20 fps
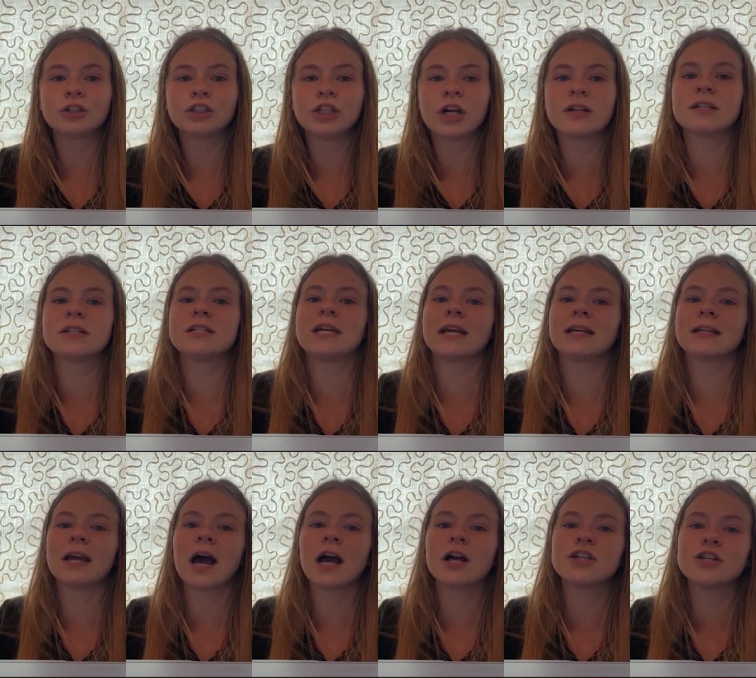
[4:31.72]
shares a
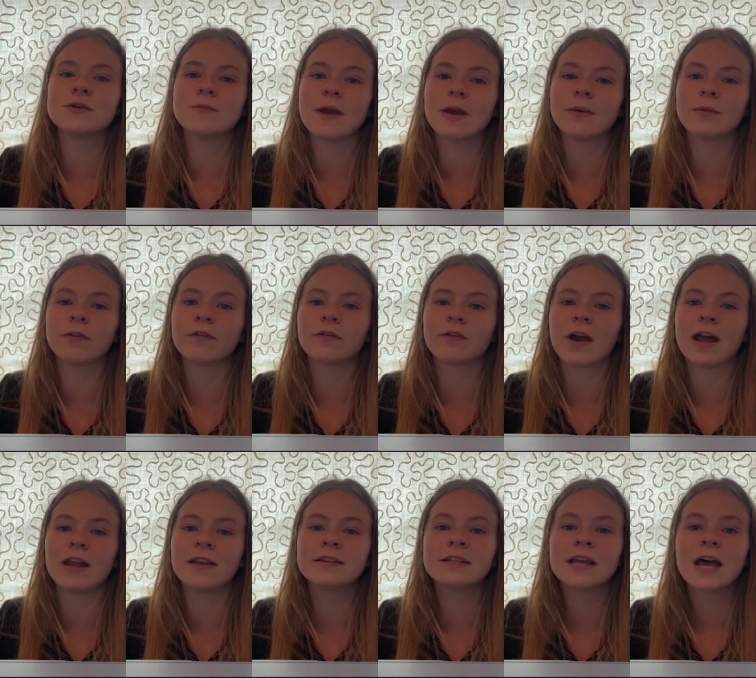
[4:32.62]
TikTok she made with
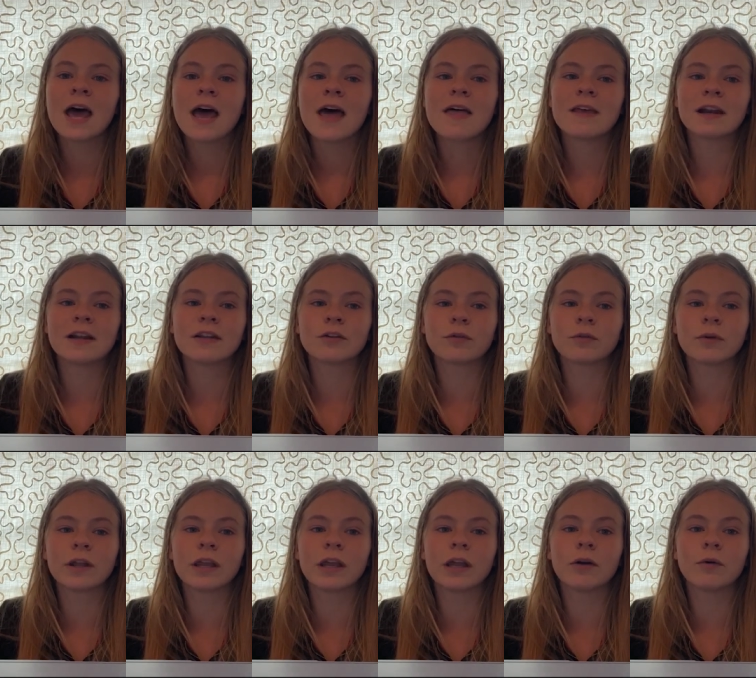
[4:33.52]
friends that is a
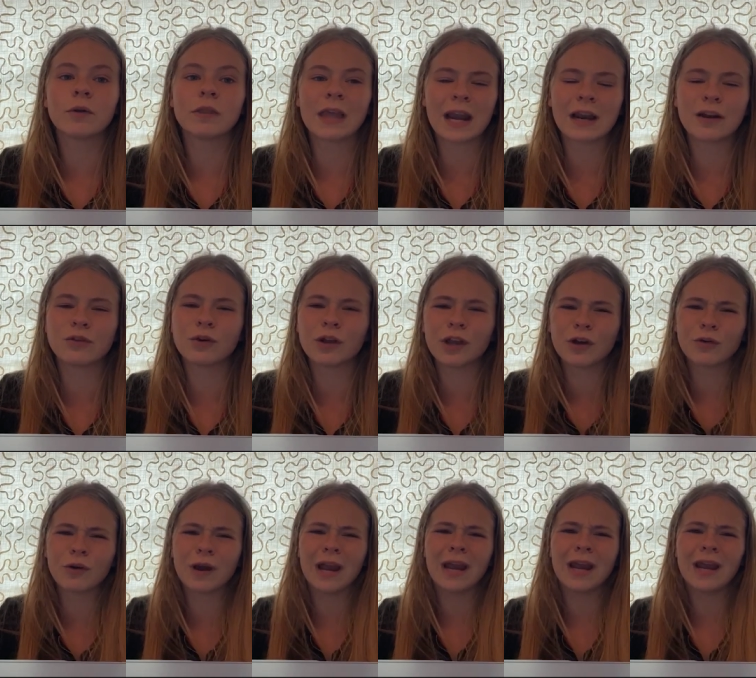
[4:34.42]
really that is really
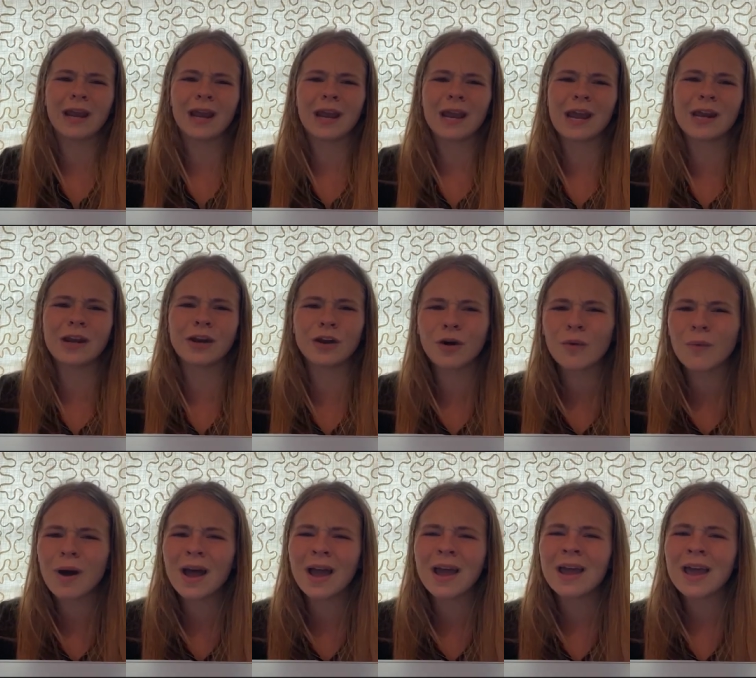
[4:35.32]
great. And you know
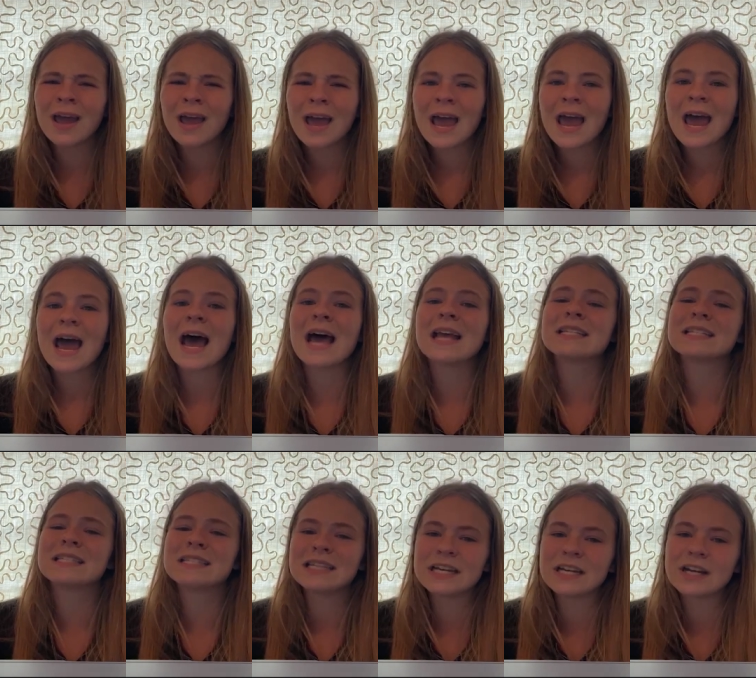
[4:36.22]
what? As
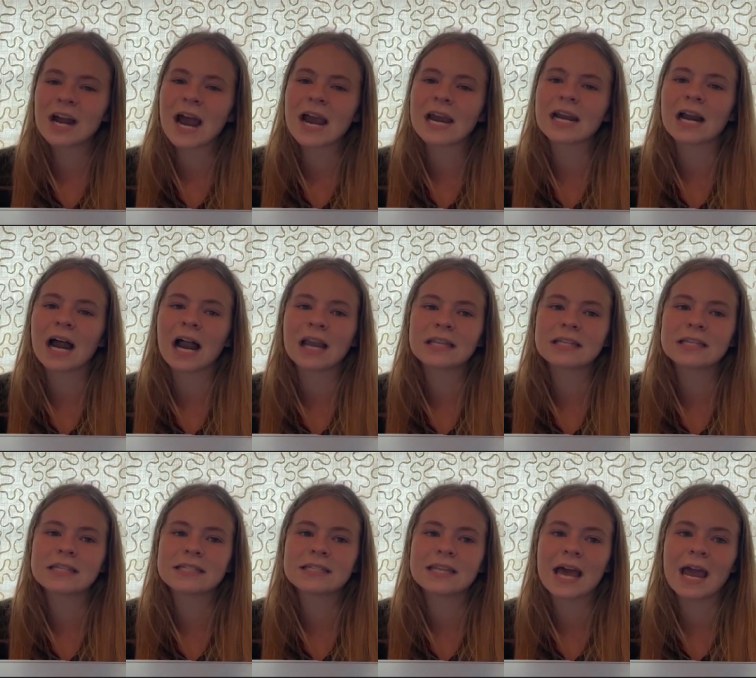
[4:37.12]
a senior, I can
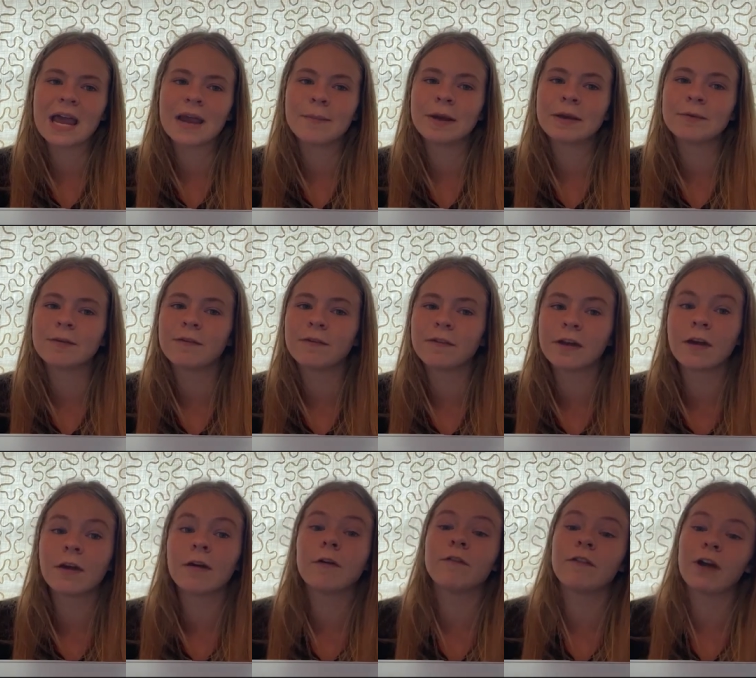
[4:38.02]
honestly say it makes me
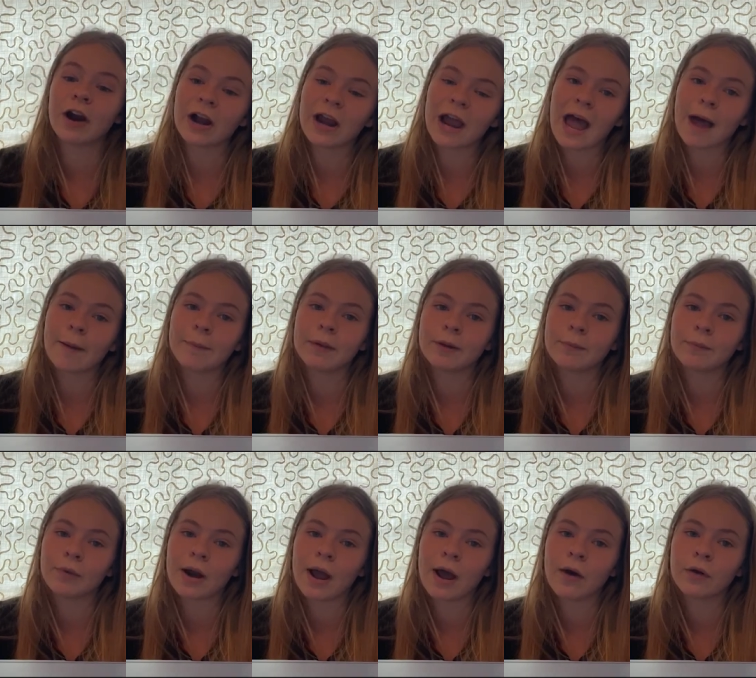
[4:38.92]
feel very happy and
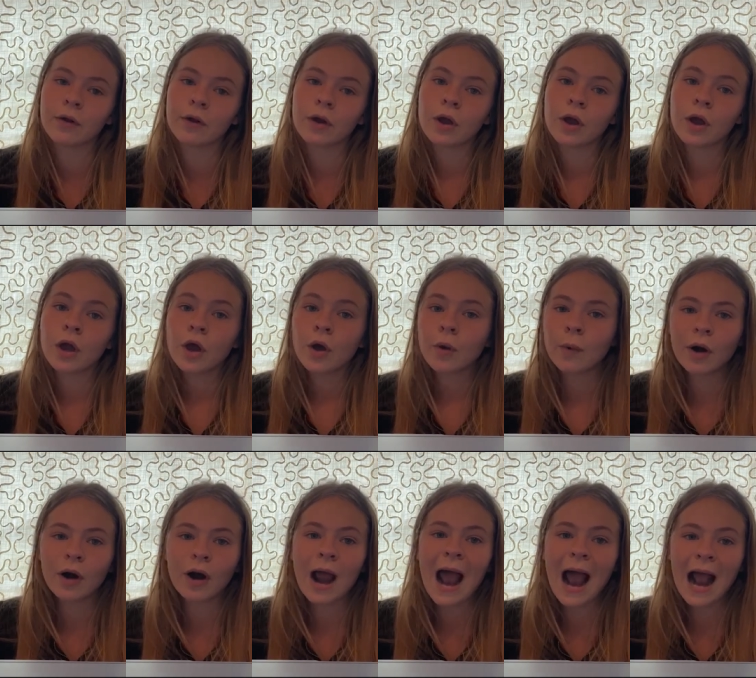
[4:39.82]
proud. We
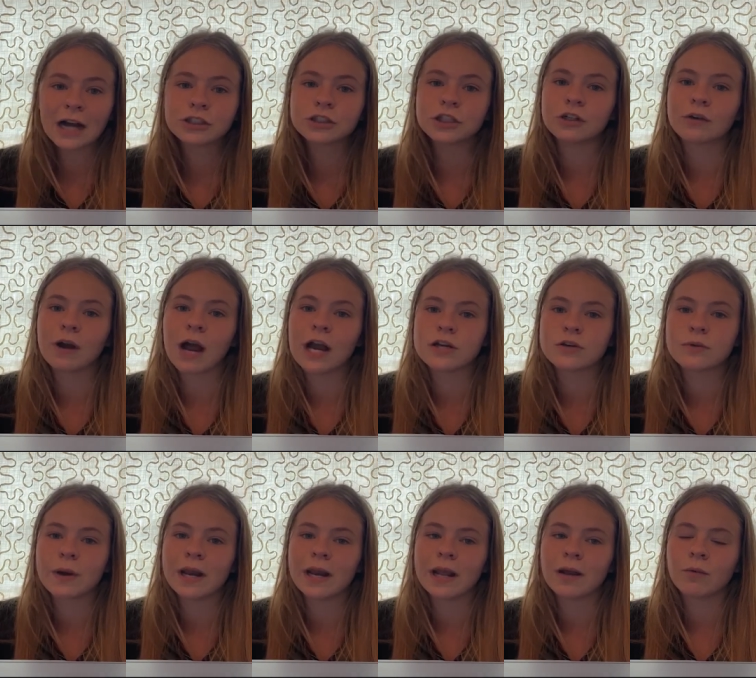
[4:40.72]
are actually
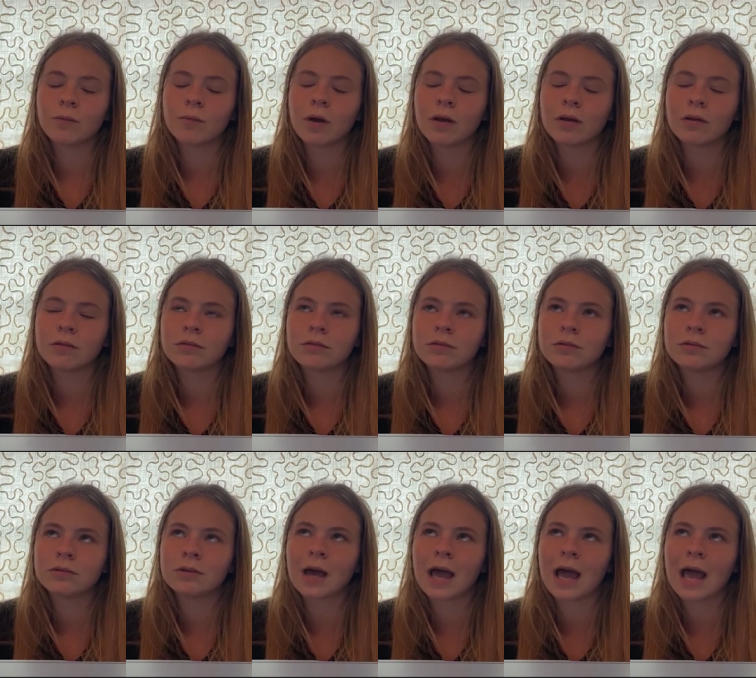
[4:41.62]
graduating. Well,
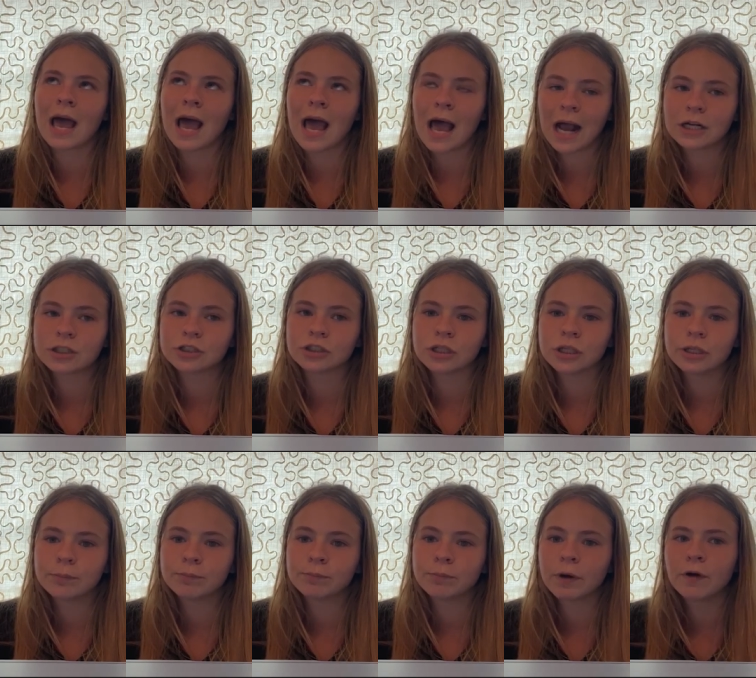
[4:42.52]
not
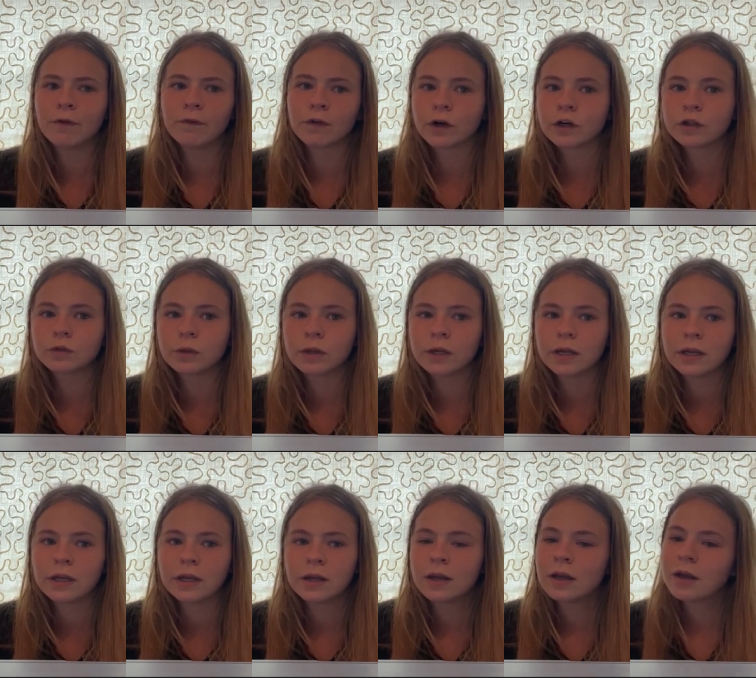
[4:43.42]
actually, but
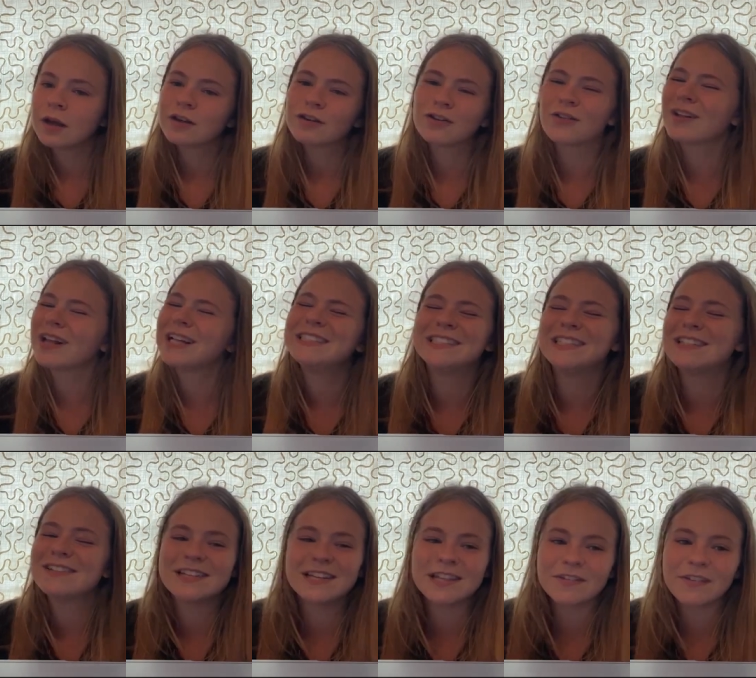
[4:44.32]
virtually. So let's
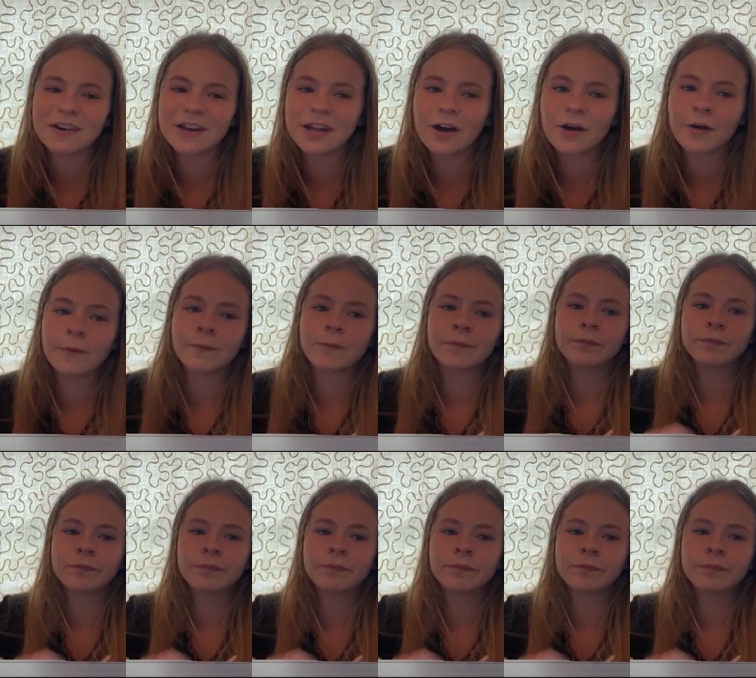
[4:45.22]
just see the video.